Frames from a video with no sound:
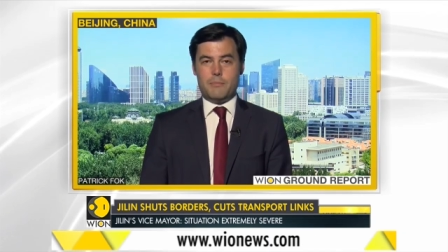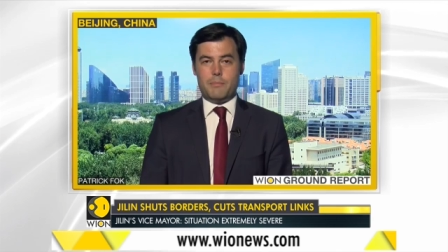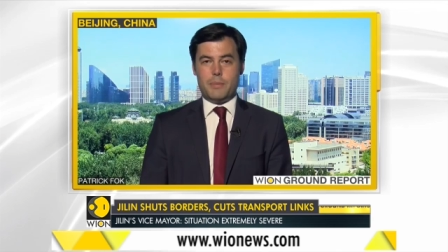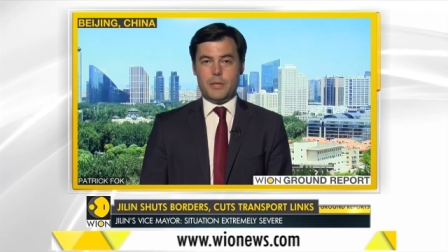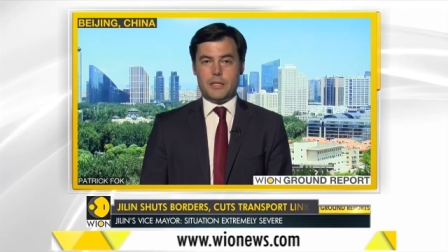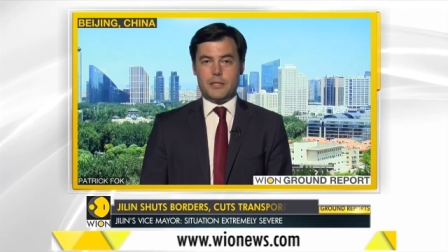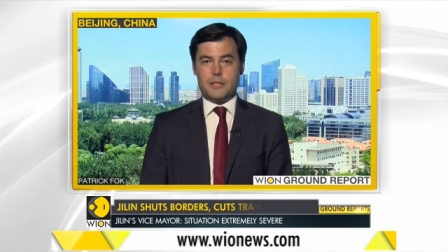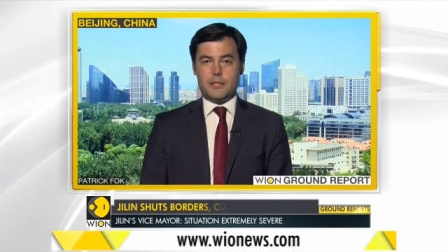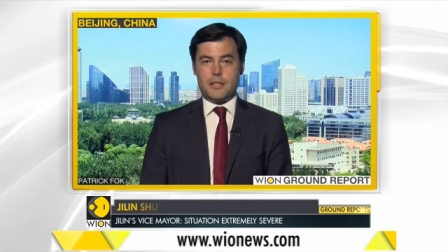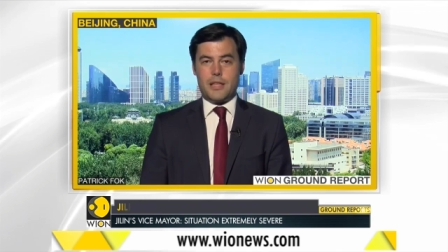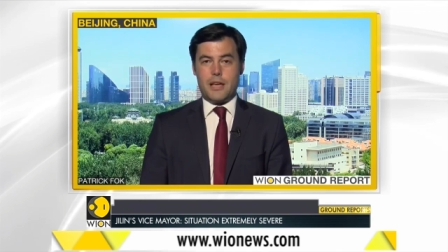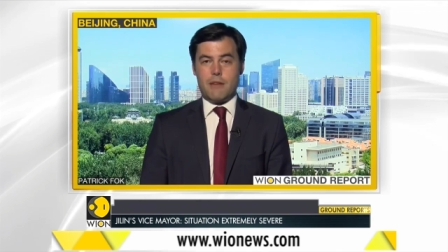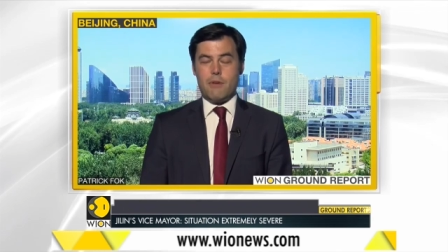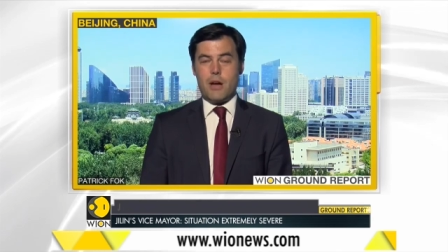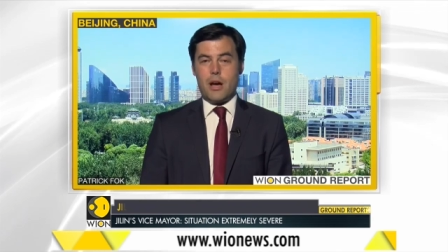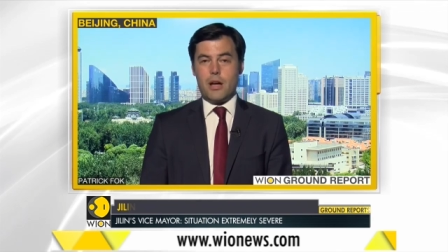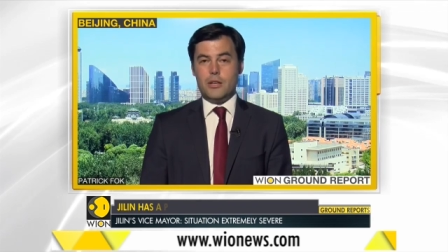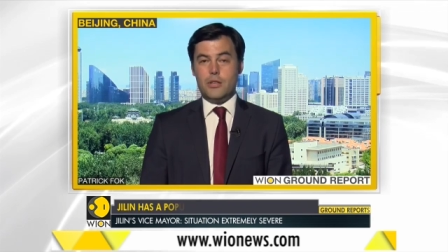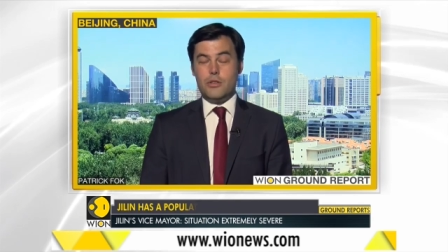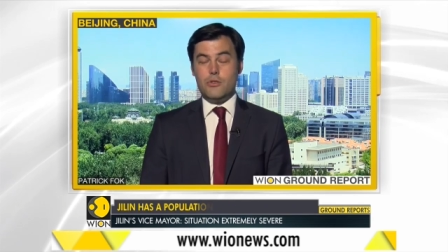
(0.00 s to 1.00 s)
But there
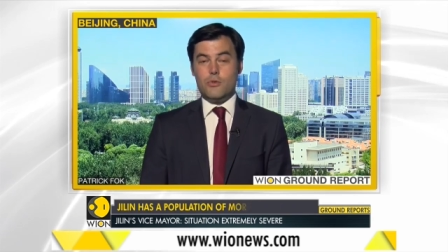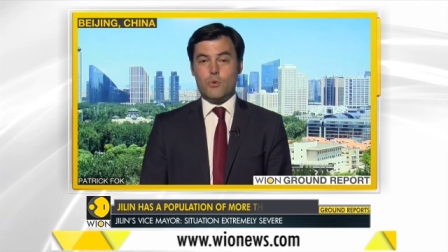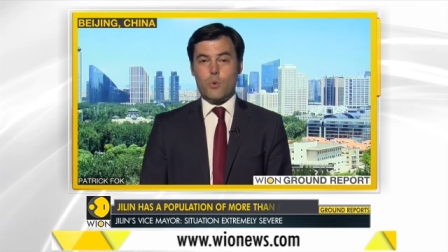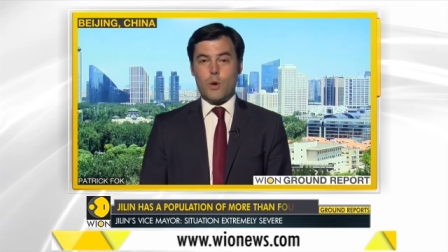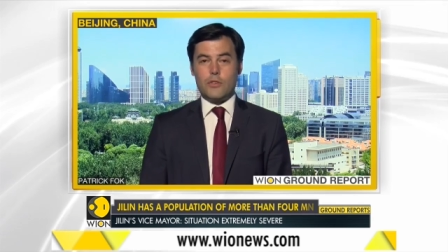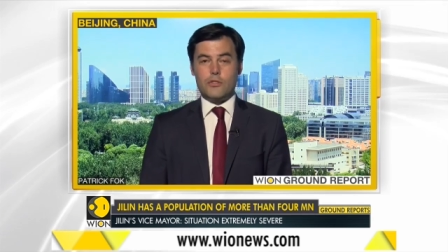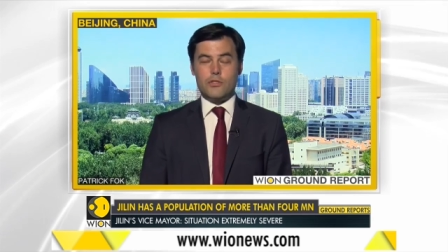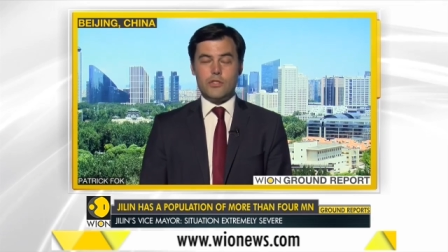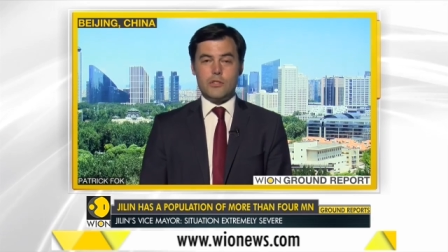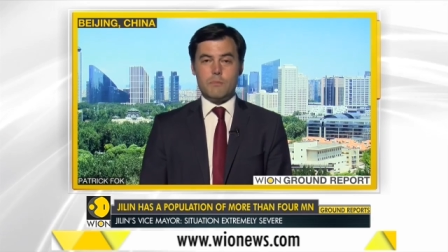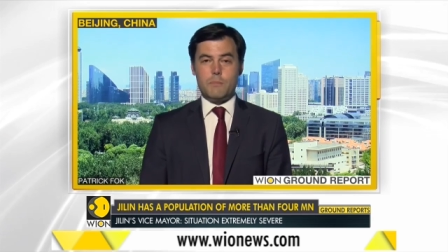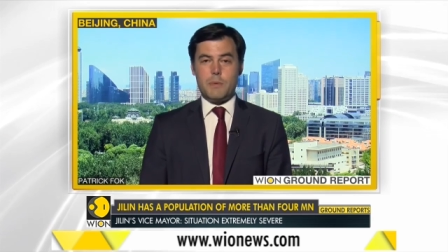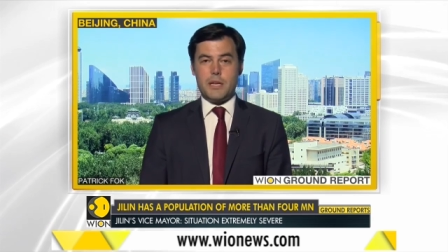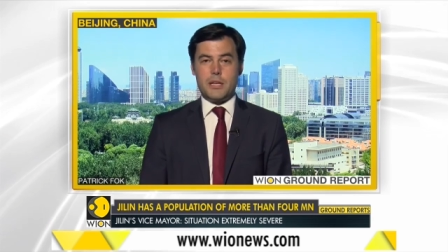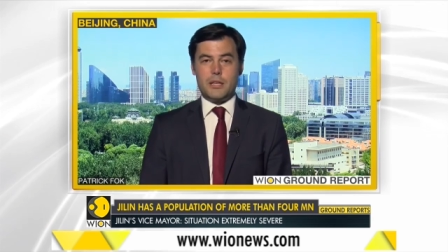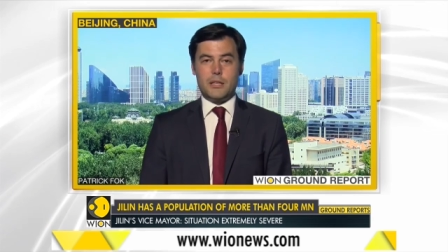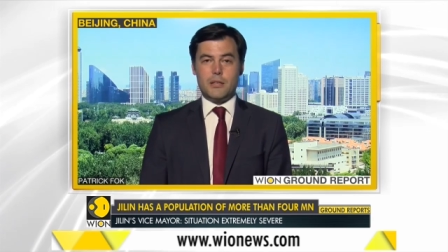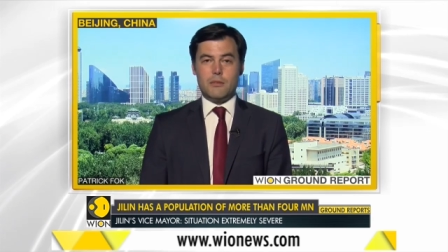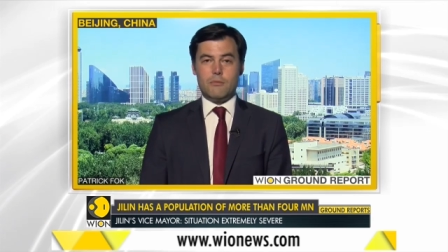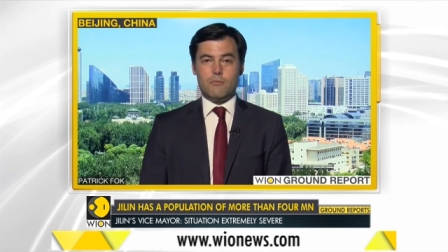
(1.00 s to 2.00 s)
are new questions
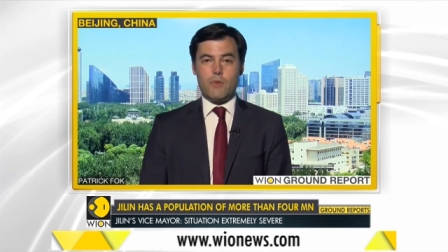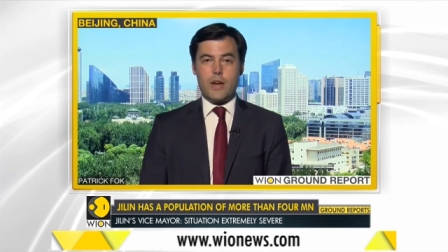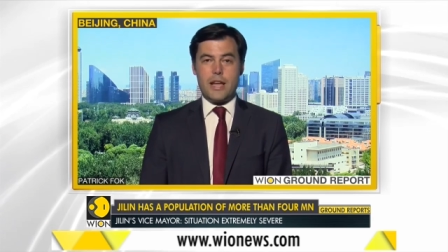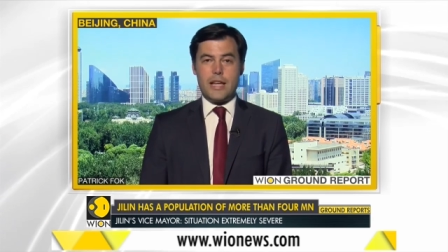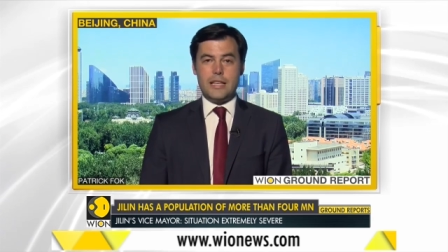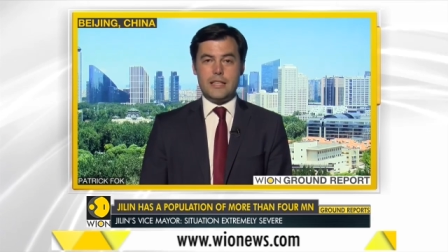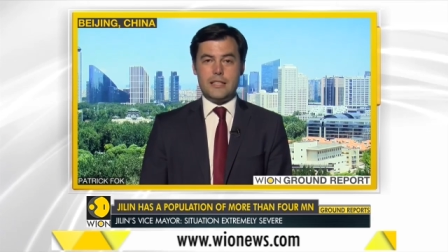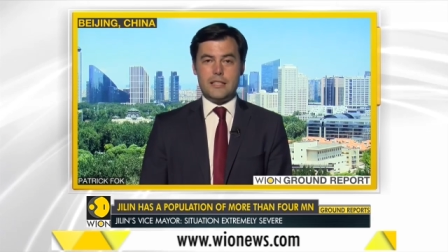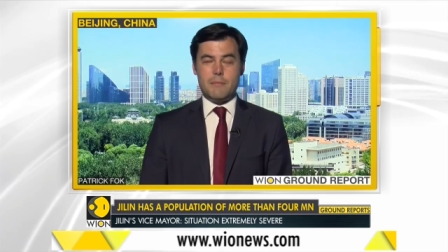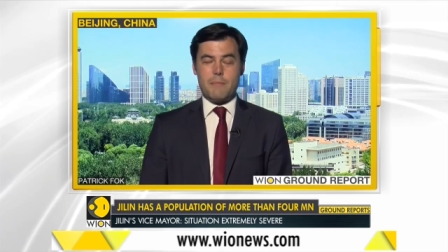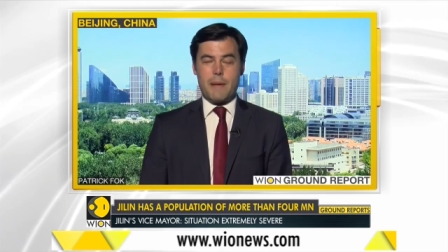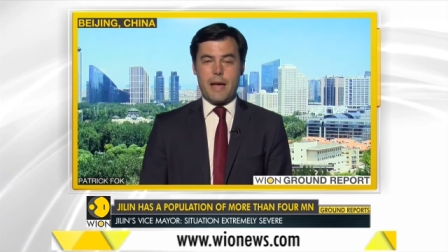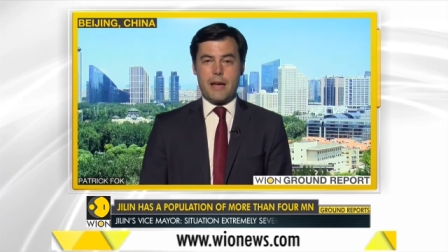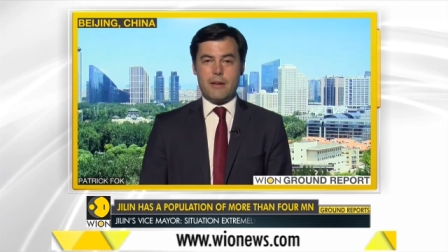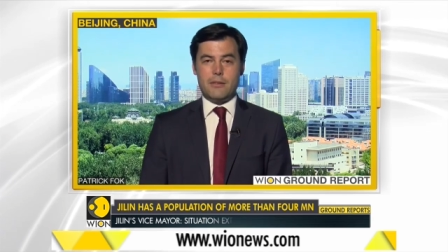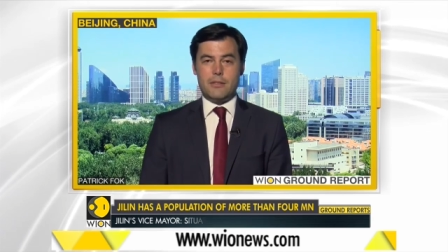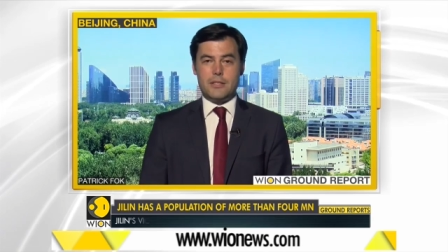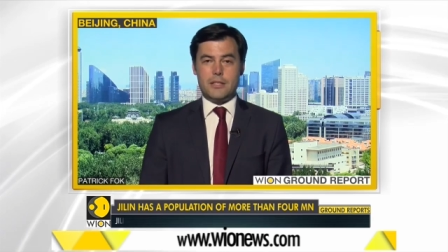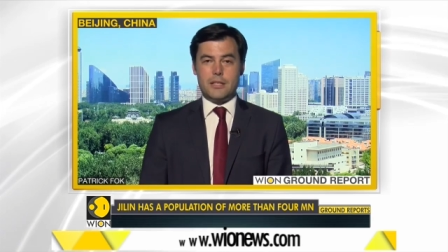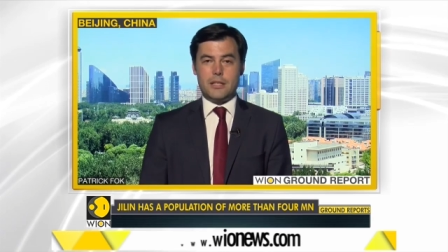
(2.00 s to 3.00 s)
being raised
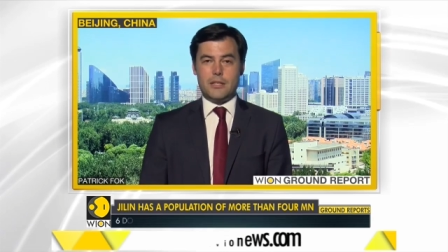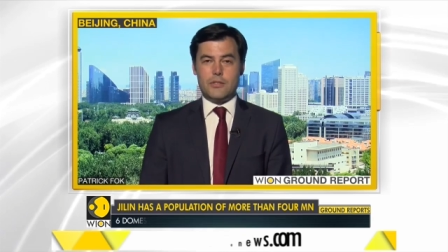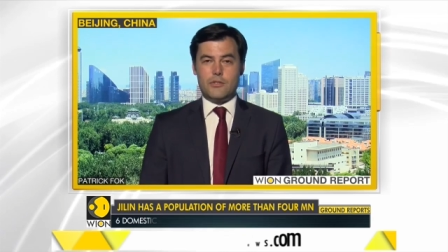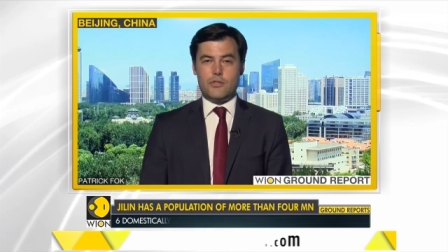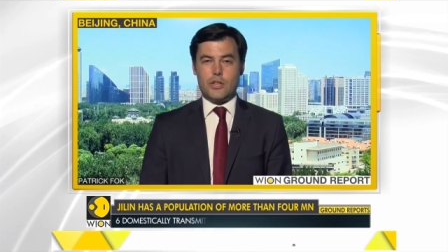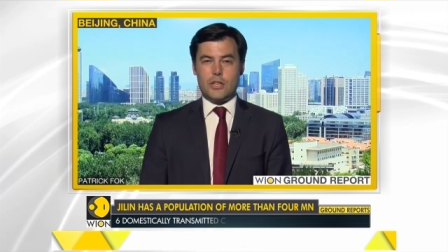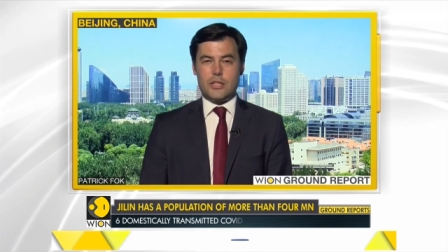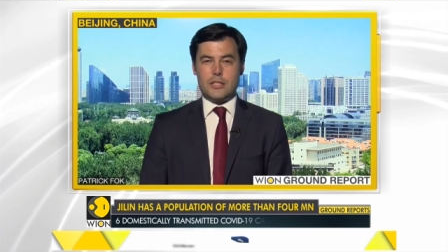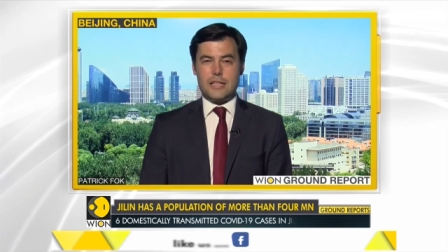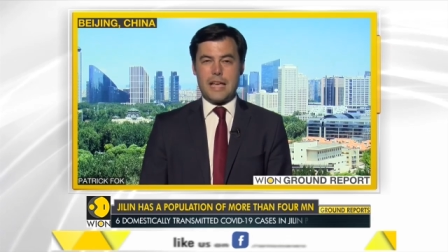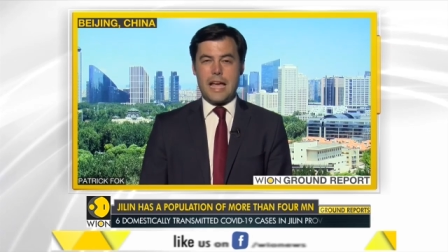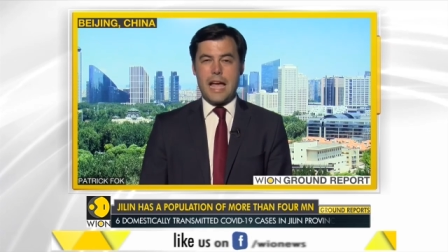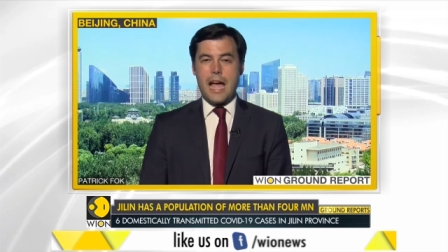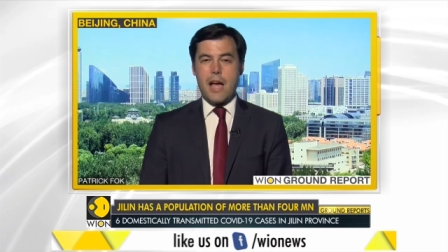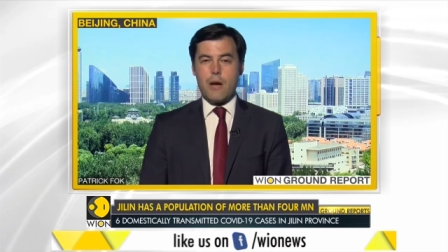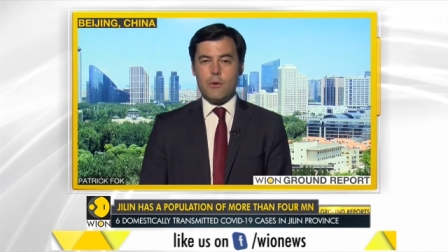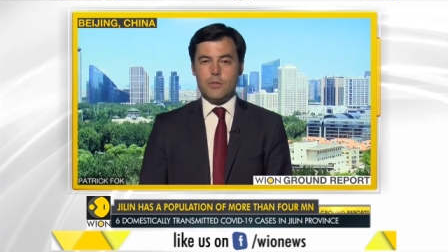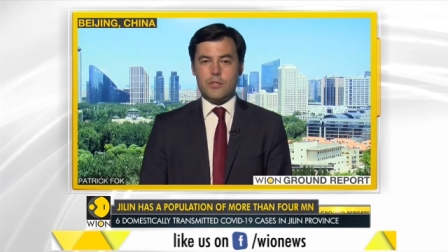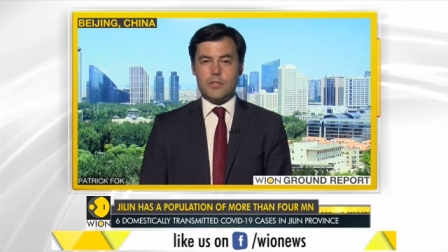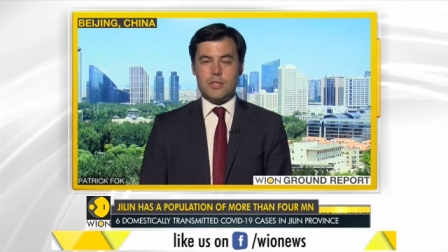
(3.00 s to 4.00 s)
about just
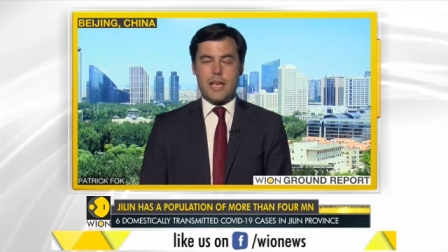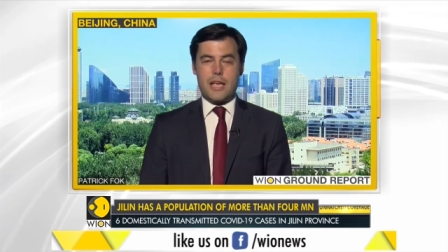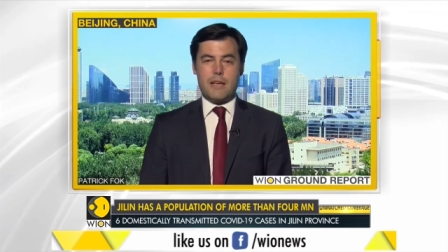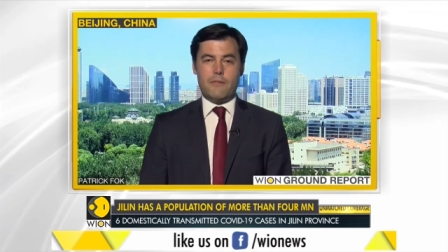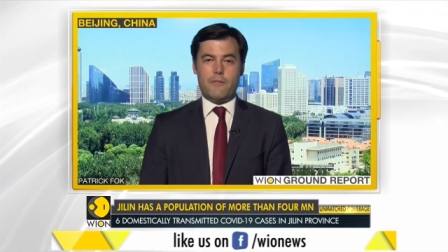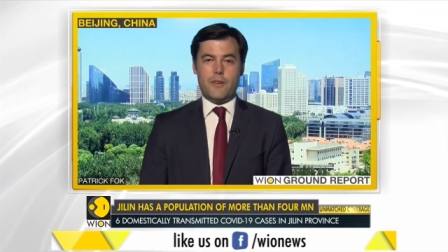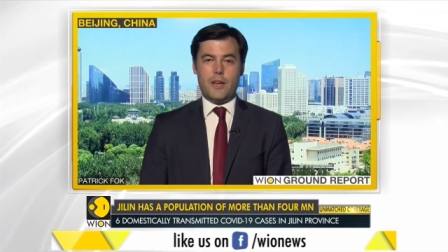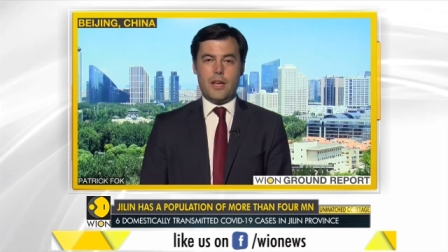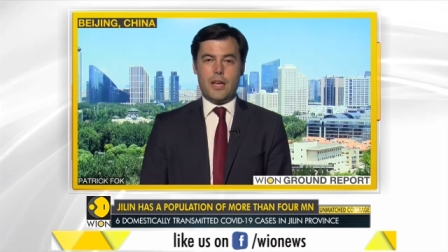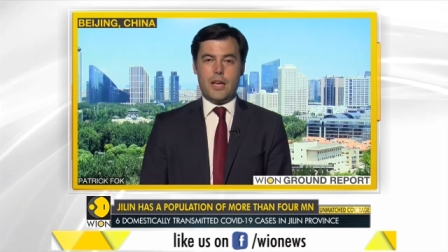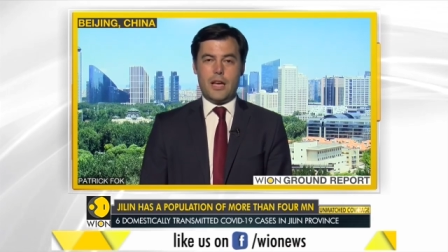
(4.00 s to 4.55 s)
how safe